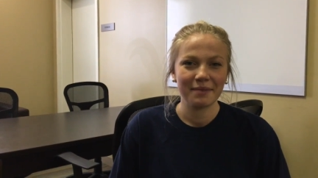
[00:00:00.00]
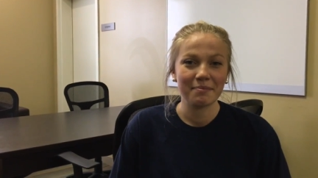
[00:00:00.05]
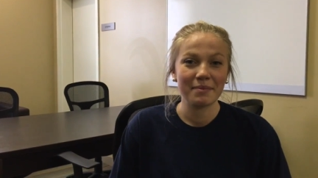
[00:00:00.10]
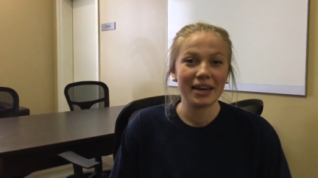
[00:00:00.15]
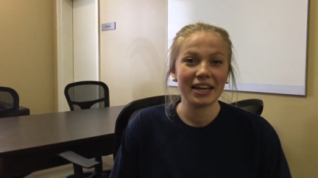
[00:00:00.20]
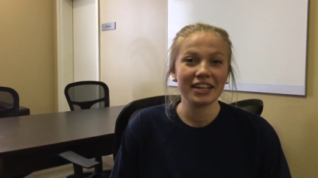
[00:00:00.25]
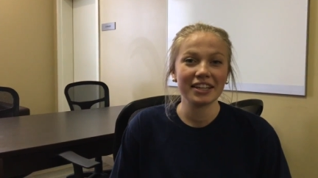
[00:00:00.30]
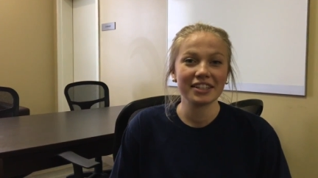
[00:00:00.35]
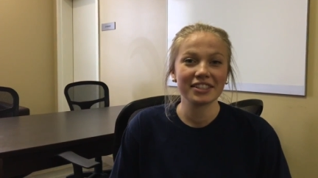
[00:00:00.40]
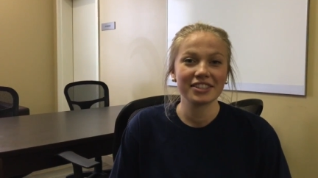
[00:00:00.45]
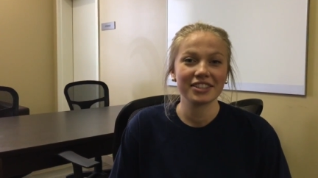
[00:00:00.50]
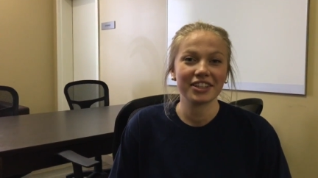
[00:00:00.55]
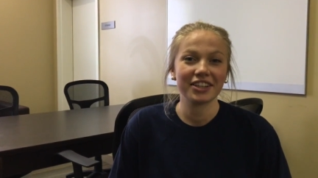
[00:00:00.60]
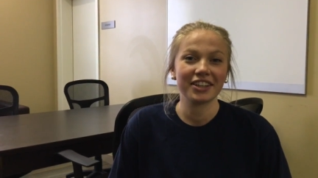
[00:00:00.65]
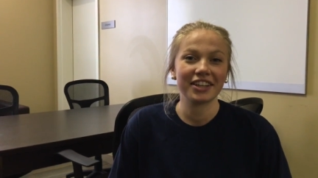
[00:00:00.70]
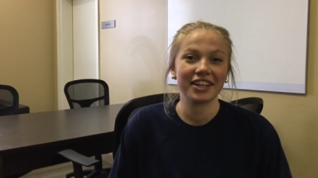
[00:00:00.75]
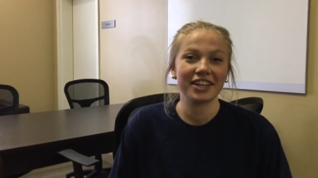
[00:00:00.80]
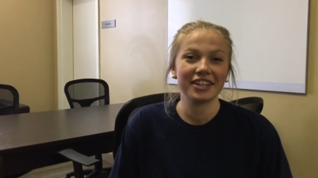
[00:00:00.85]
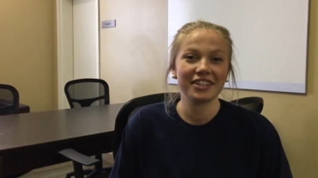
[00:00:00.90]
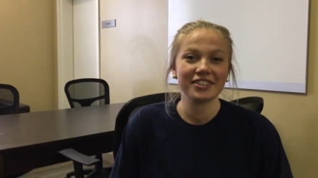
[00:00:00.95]
Make sure
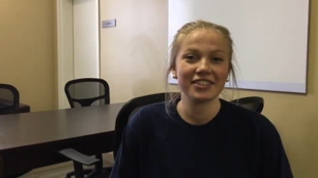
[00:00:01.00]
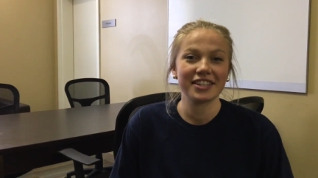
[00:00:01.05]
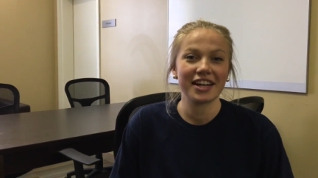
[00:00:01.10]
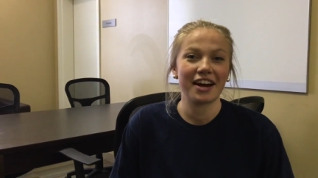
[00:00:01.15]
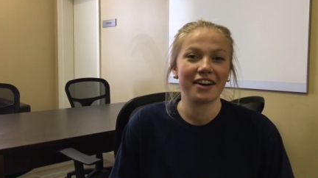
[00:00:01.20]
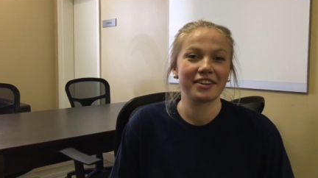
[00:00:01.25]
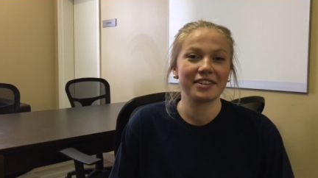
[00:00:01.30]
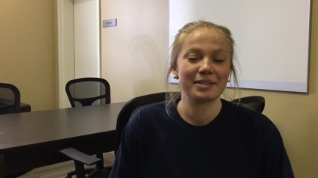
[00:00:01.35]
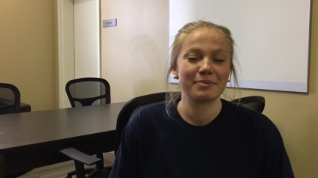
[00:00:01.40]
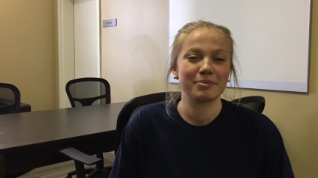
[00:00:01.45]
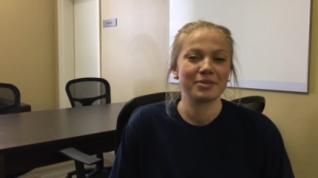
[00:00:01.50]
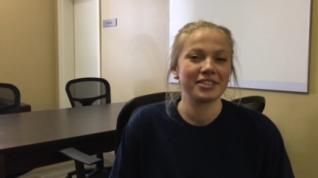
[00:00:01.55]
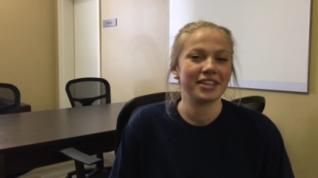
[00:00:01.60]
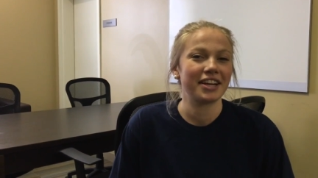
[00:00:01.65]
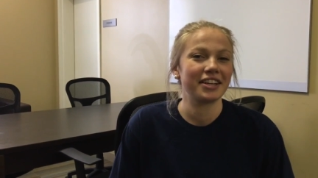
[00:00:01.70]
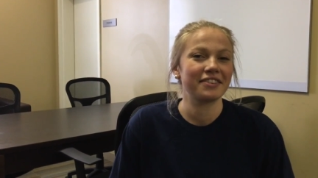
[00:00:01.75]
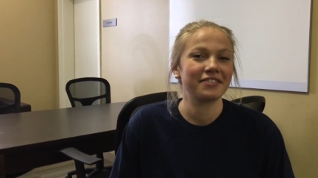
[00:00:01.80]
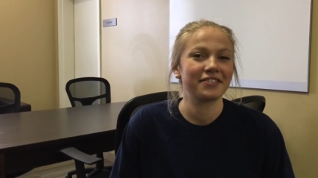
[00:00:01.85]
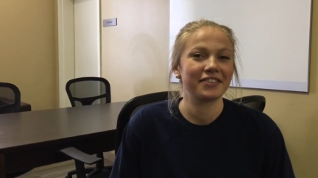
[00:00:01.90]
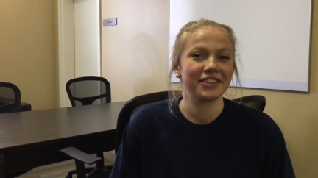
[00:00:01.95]
that each sound is
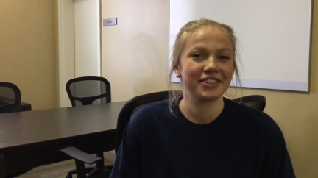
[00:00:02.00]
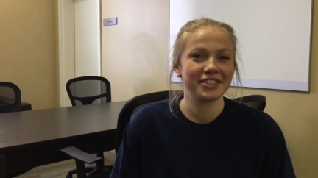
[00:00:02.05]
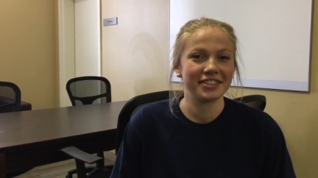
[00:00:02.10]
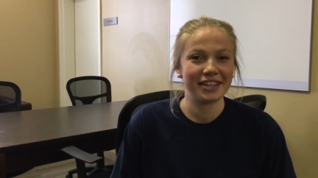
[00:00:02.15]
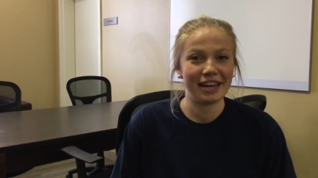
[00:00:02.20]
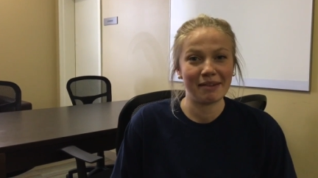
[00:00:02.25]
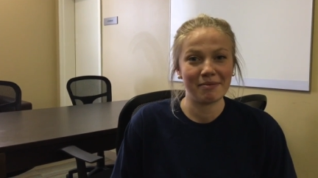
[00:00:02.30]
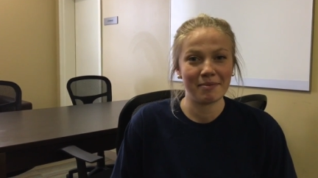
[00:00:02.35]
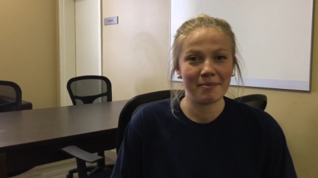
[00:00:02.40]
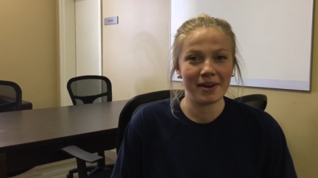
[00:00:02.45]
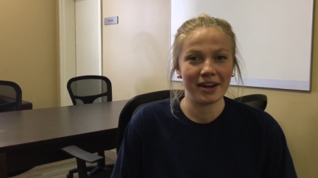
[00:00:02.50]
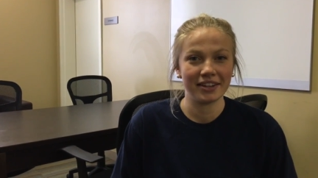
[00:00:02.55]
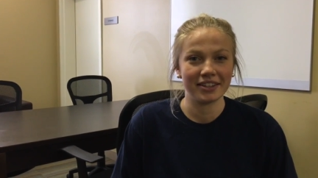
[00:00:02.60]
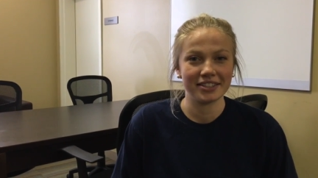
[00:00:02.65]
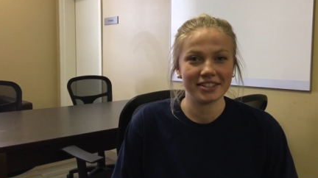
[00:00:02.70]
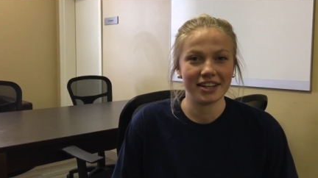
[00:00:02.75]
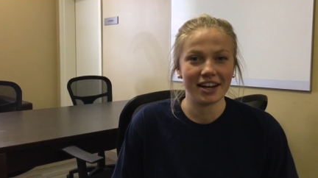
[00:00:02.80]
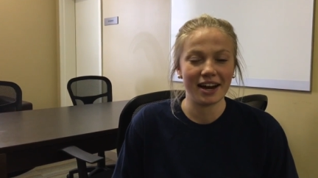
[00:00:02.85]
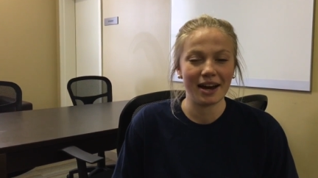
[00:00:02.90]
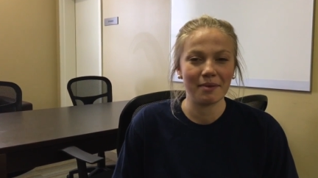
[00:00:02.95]
presented for the same amount
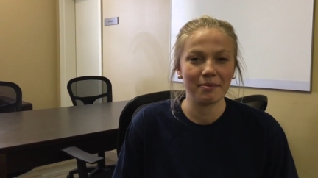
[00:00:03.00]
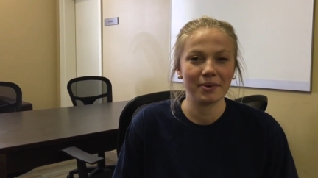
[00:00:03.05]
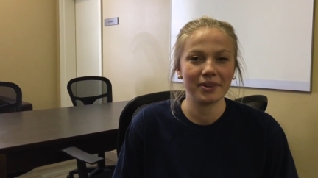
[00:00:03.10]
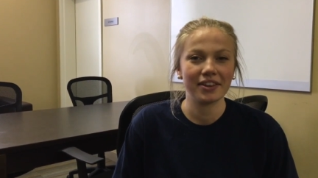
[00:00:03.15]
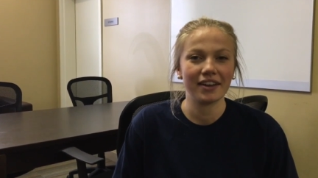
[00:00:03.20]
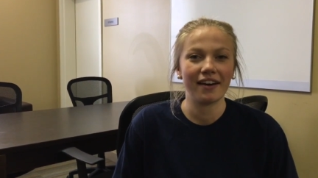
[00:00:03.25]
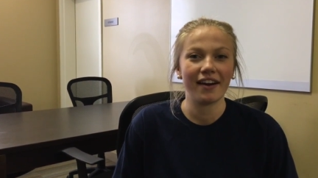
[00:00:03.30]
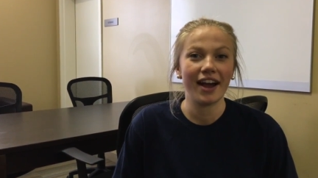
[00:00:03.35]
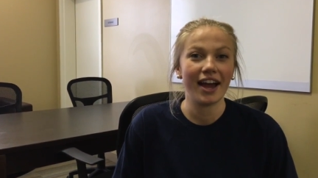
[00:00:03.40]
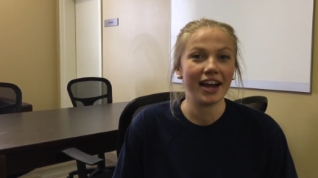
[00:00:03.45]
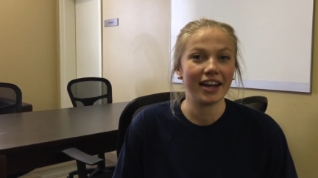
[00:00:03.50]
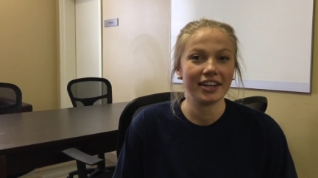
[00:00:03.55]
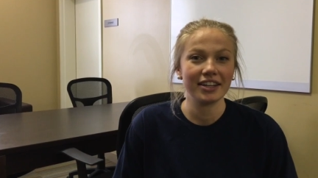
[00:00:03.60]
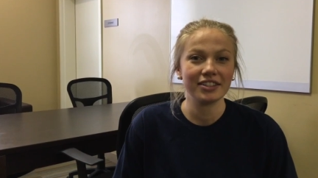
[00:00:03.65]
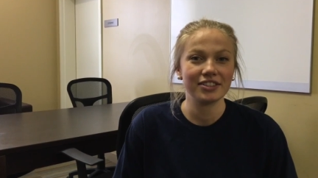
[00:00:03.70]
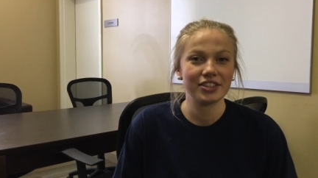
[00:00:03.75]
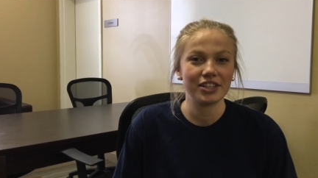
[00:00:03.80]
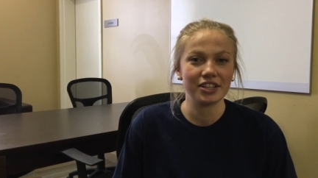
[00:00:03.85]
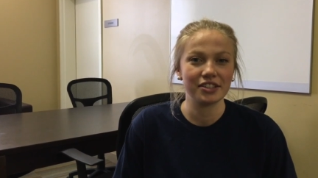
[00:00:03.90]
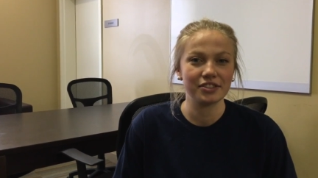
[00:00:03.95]
of time without any
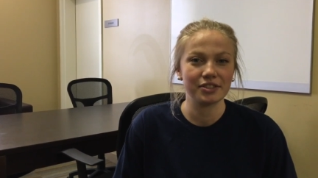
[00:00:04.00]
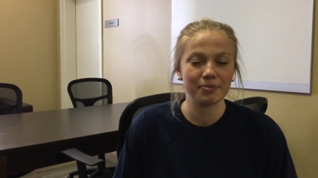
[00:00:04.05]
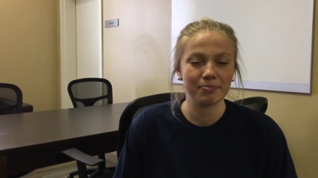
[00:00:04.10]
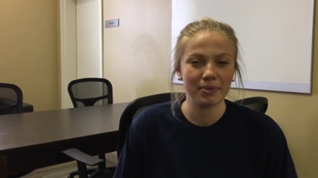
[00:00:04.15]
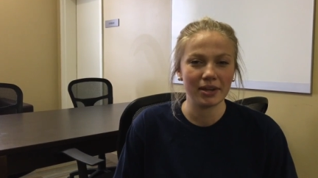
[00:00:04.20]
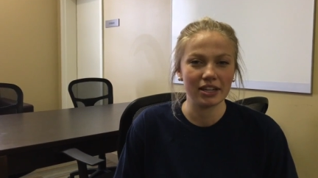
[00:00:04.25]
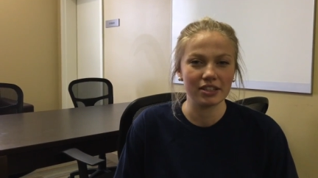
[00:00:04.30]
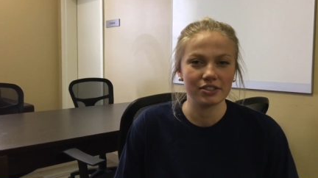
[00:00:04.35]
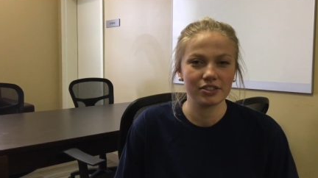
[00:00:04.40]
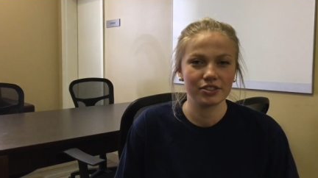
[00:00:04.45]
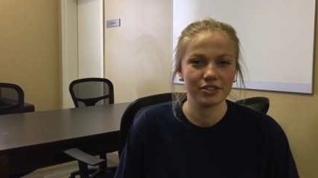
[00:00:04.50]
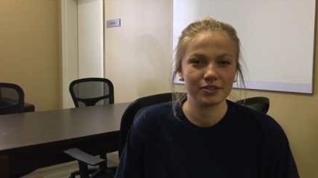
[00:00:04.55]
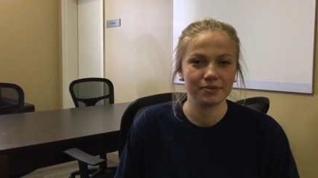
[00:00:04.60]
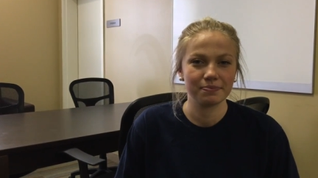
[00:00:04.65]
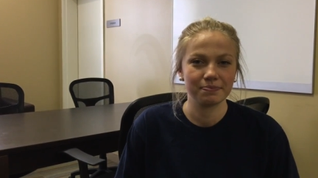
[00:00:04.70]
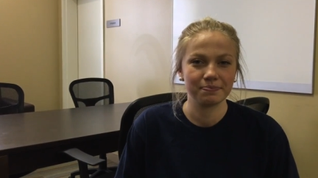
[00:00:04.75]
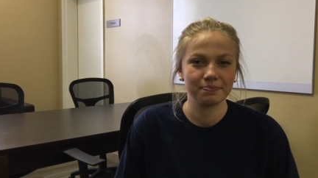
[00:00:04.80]
change in pitch.